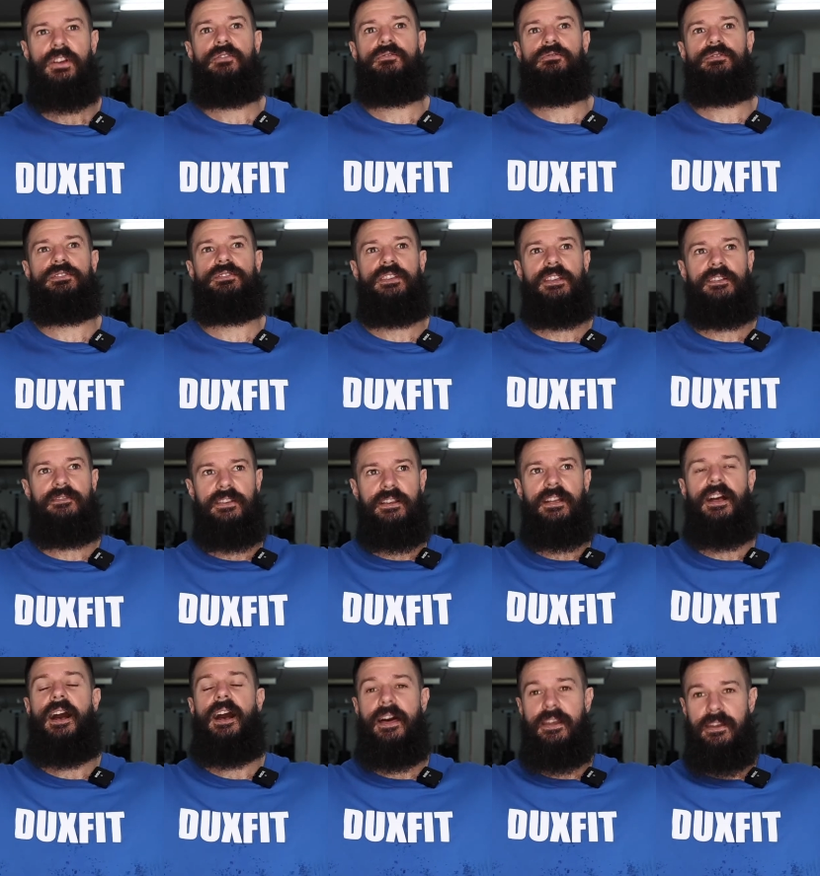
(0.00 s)
receiving
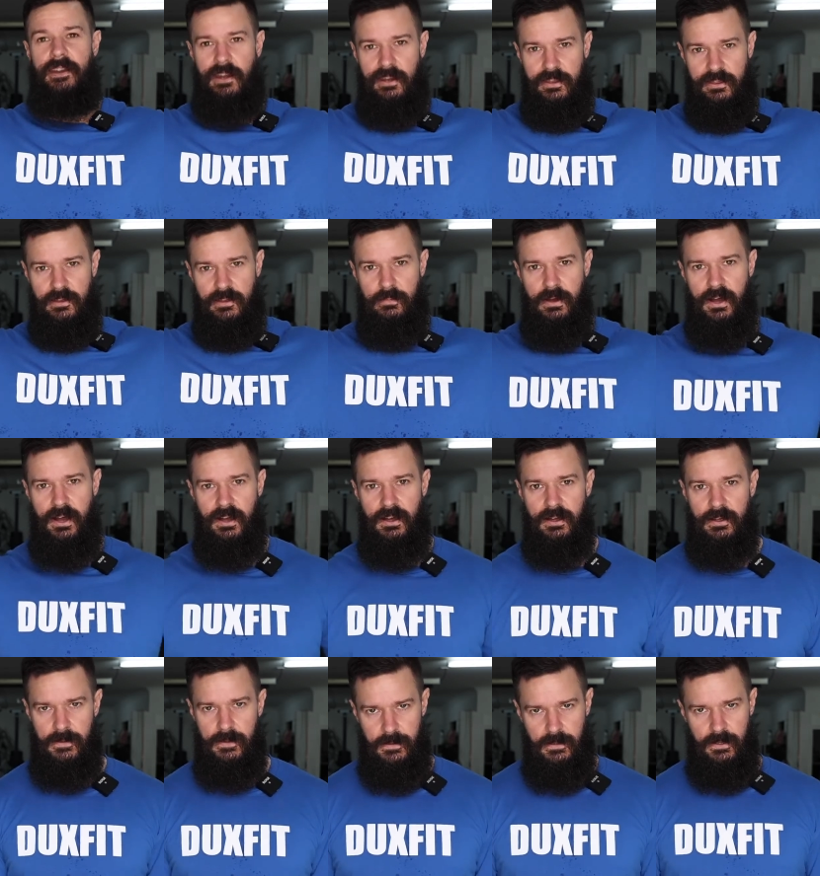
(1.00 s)
underneath the bar.
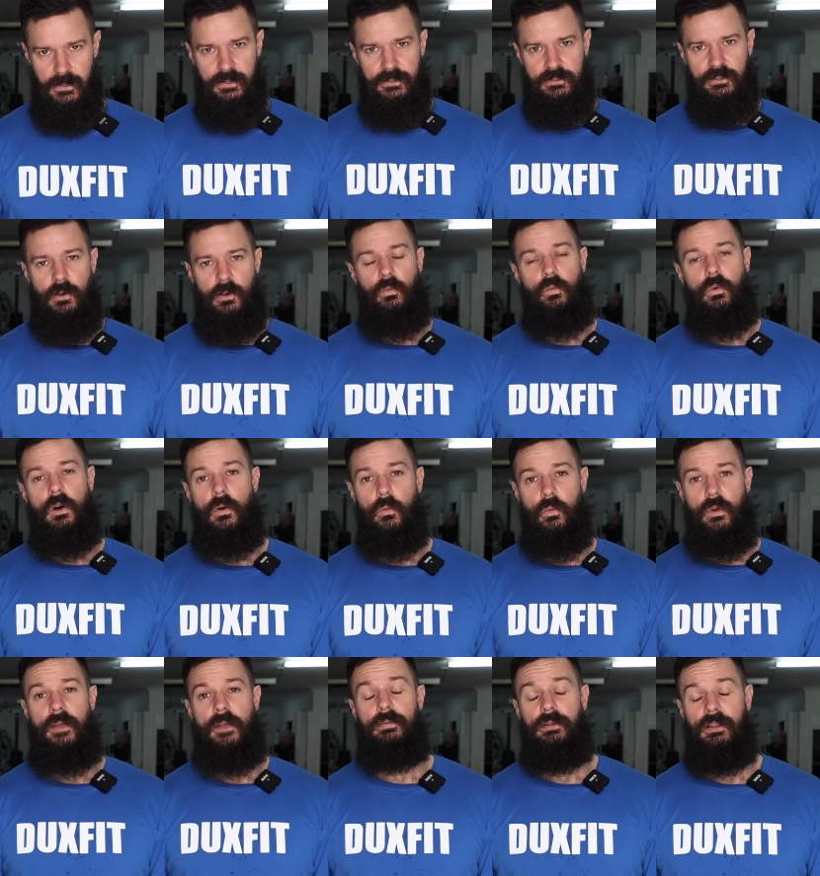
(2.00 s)
So what
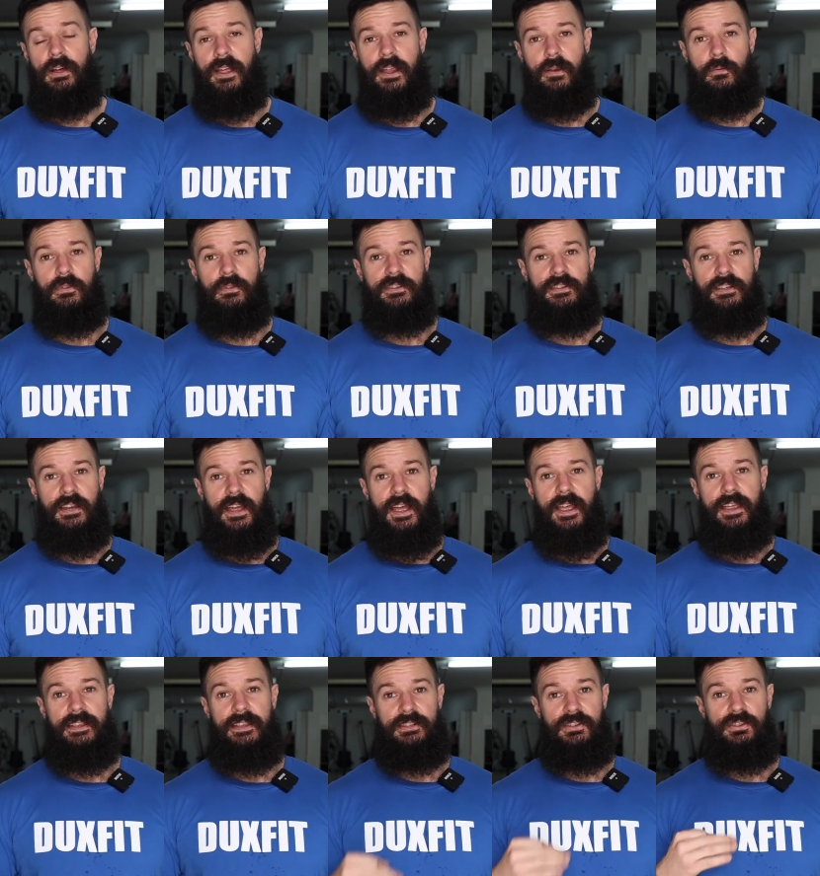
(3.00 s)
we're playing with
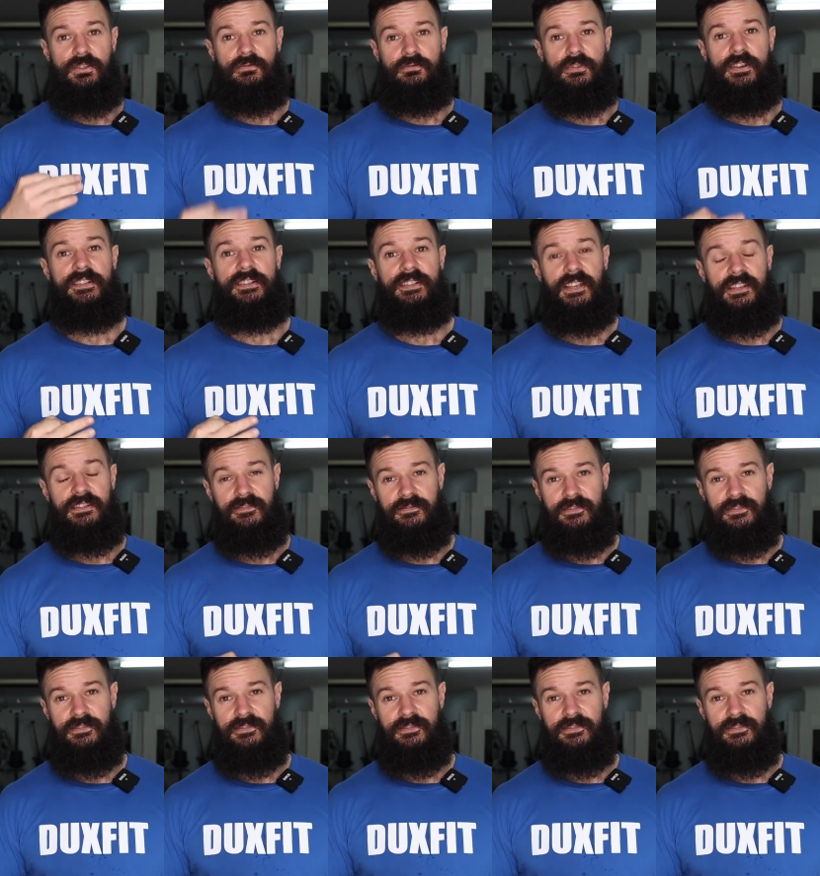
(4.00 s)
today is 3 sets of